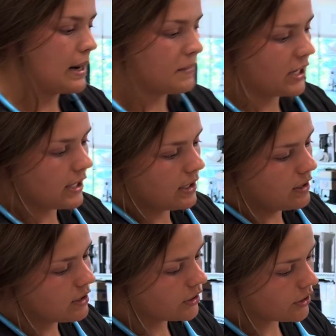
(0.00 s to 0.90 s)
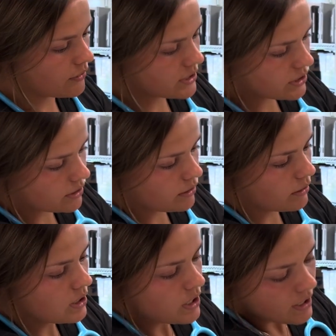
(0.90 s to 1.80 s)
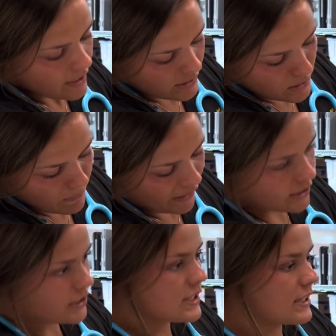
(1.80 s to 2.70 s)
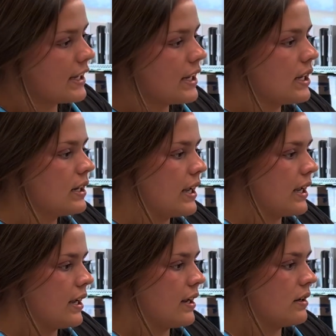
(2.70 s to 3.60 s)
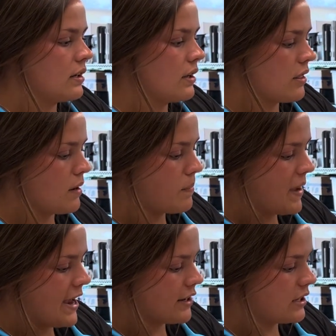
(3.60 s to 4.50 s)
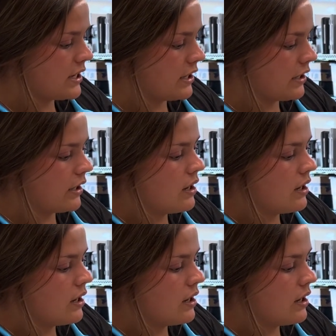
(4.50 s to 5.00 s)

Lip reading: I'm again going to inspect your skin and the pattern here.